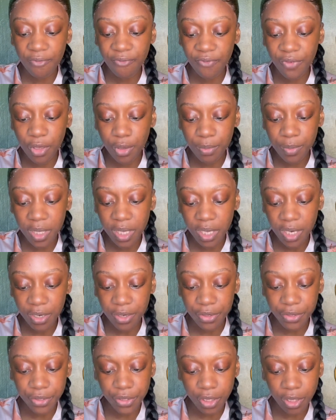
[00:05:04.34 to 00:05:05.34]
film here,
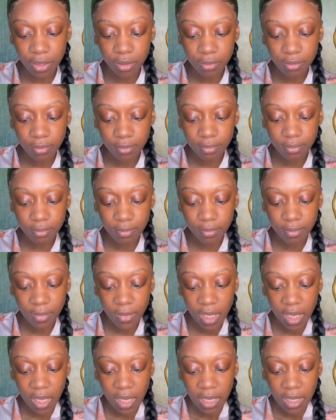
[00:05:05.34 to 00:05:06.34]
you know?
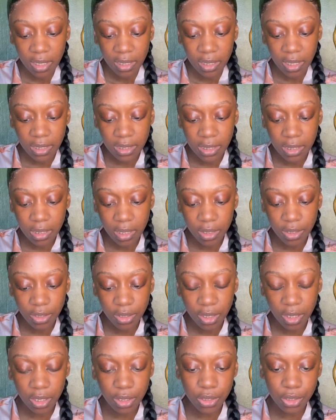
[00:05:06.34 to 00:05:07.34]
That's another
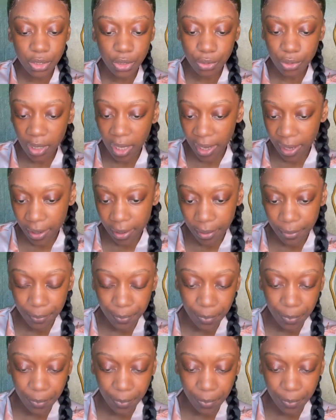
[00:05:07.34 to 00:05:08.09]
thing too, like,